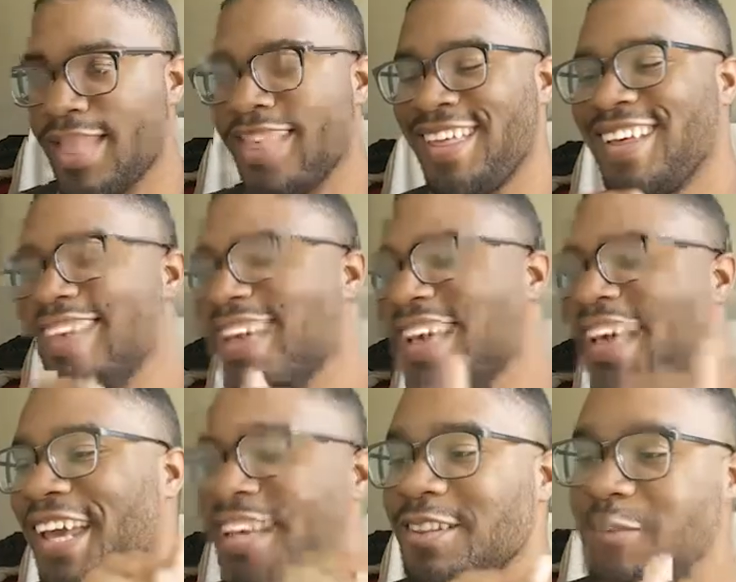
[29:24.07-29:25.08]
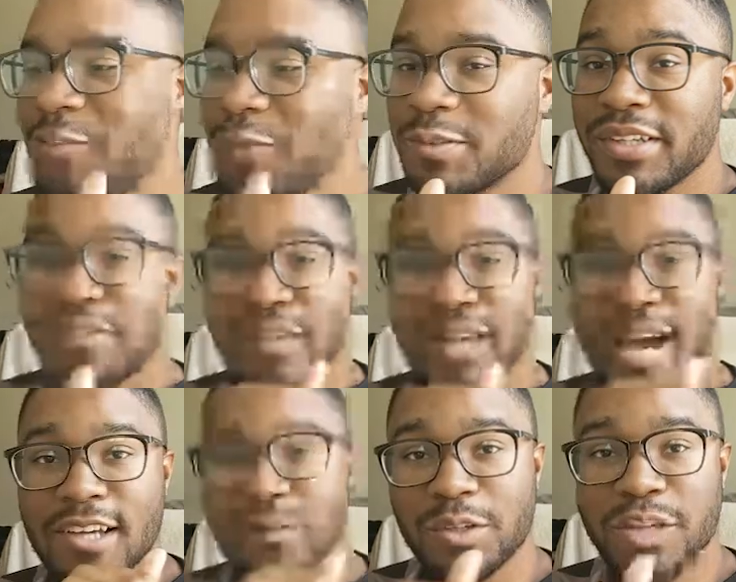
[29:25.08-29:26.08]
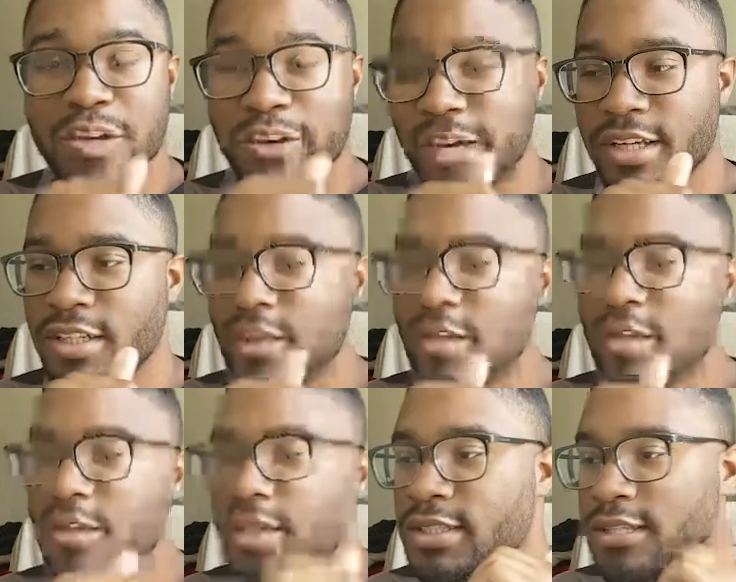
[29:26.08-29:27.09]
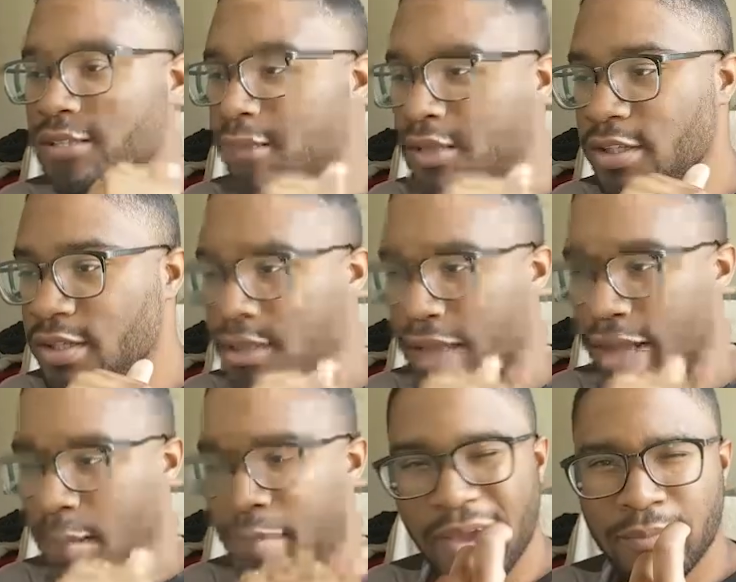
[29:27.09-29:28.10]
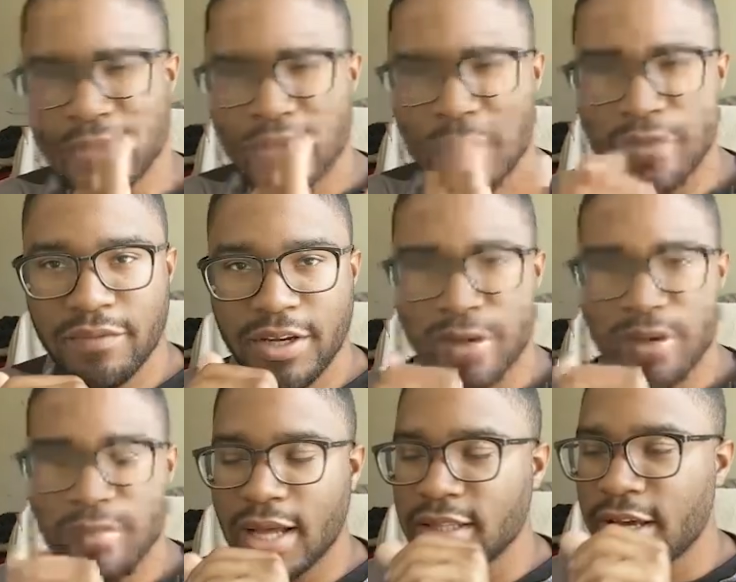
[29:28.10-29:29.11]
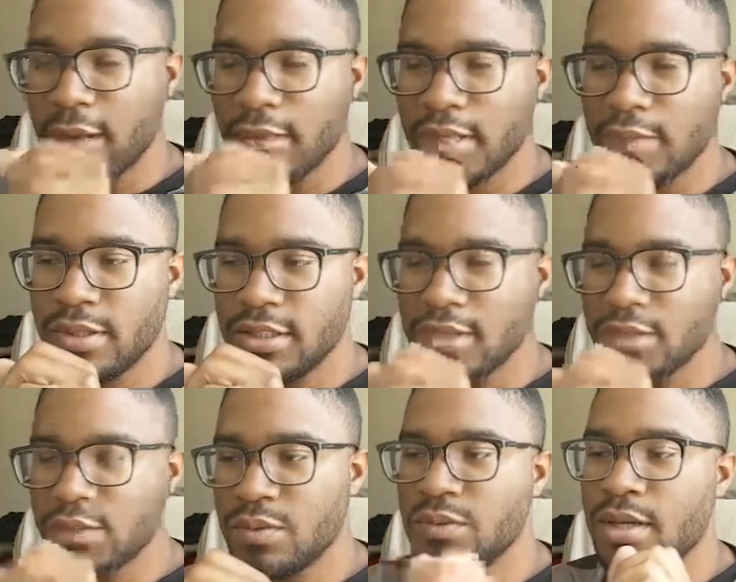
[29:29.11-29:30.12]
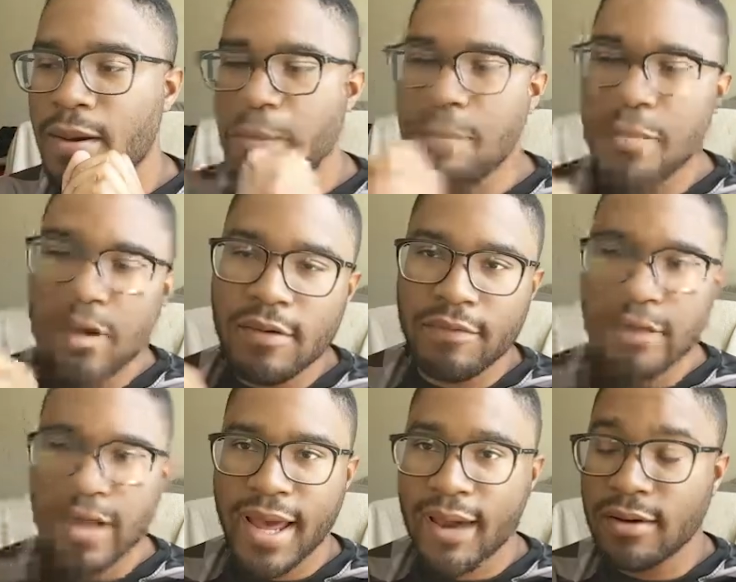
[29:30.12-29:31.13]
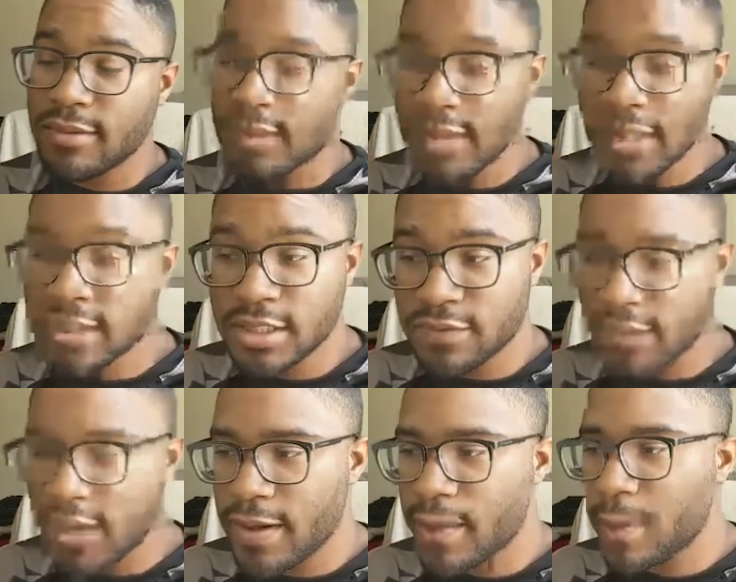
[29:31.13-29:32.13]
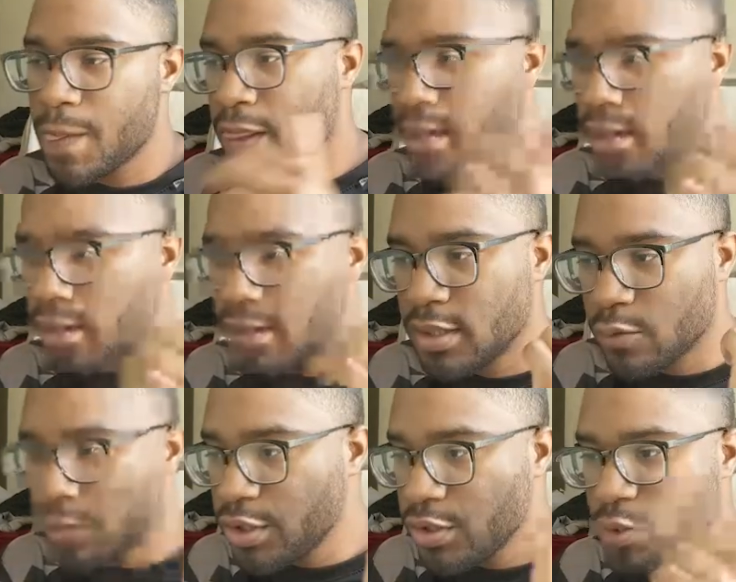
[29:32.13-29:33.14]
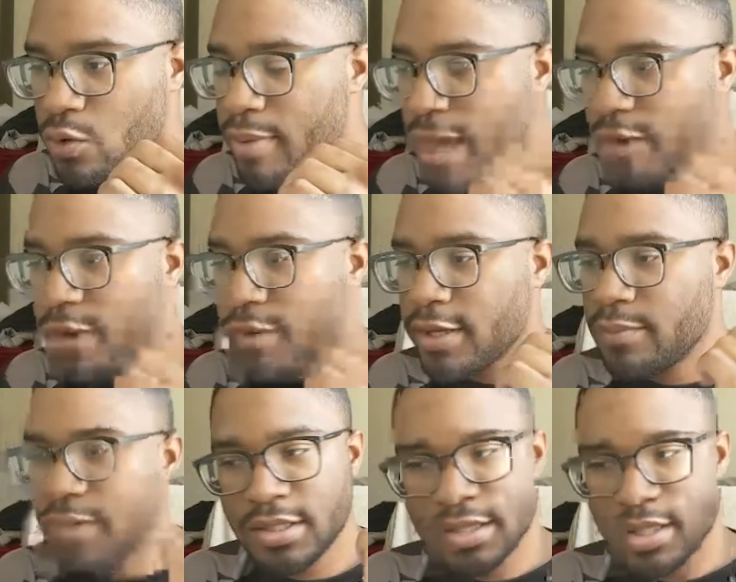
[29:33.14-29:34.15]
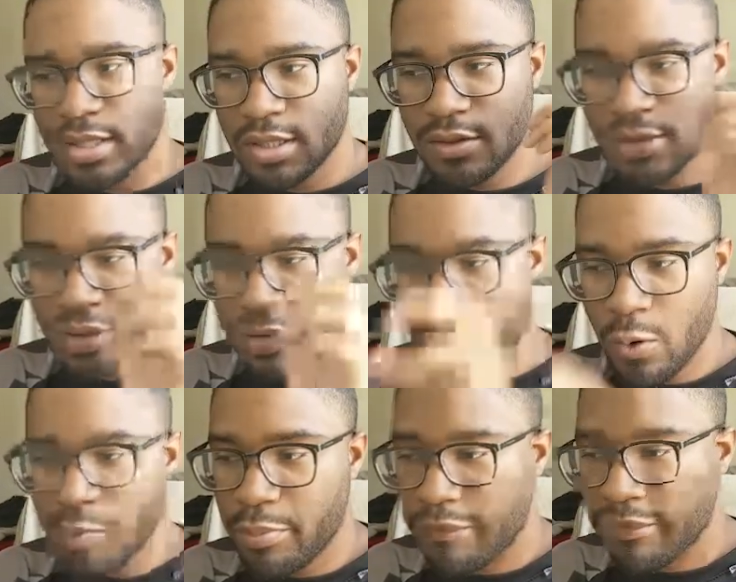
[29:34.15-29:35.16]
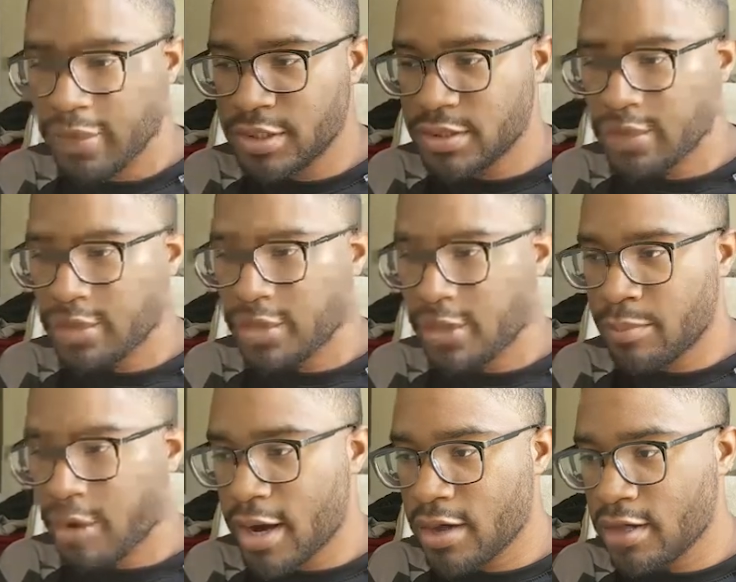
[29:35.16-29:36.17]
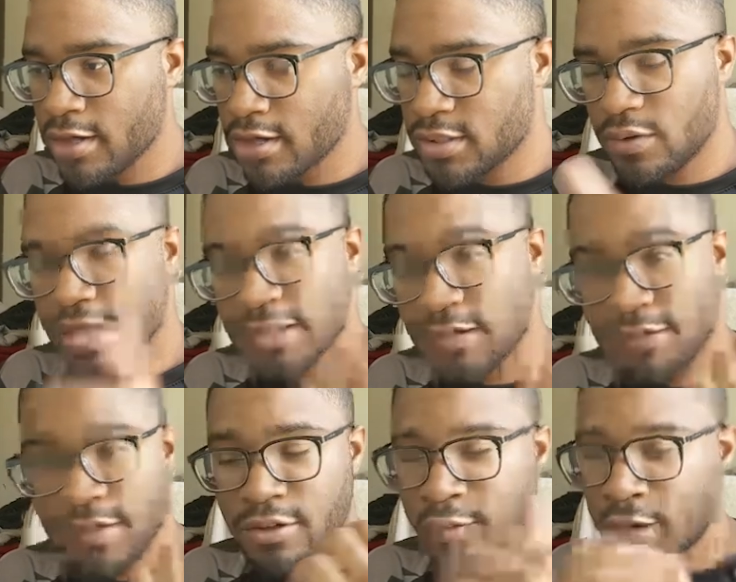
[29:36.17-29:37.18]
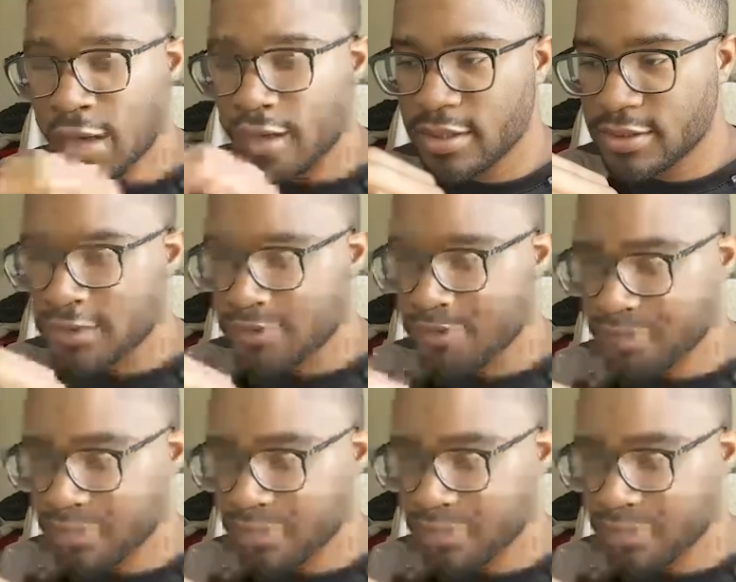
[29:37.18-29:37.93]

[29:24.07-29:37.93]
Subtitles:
in the future, whenever you guys want to create a logo, typically like I might drop a video about that really soon. But for now, this is fine. The really cool background image, the dope featured products, so like the filler products,